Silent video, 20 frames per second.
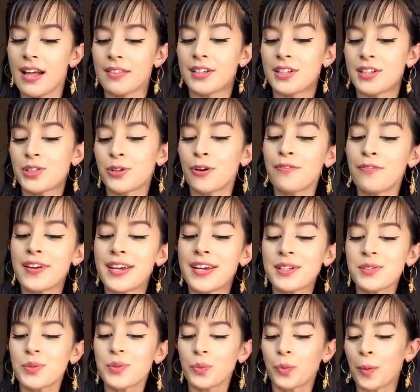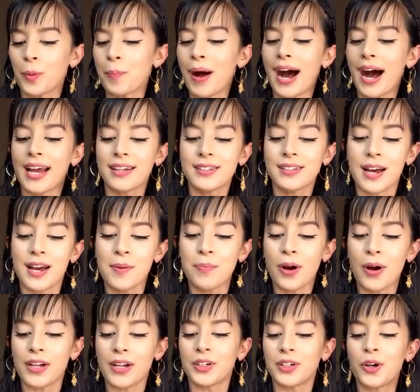The servings were piled up
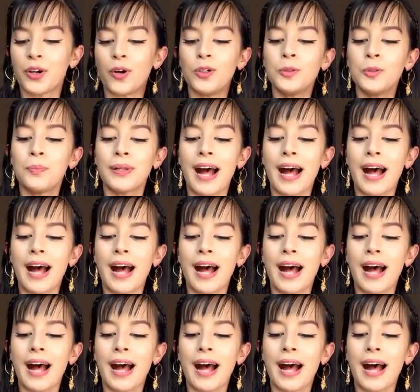on gold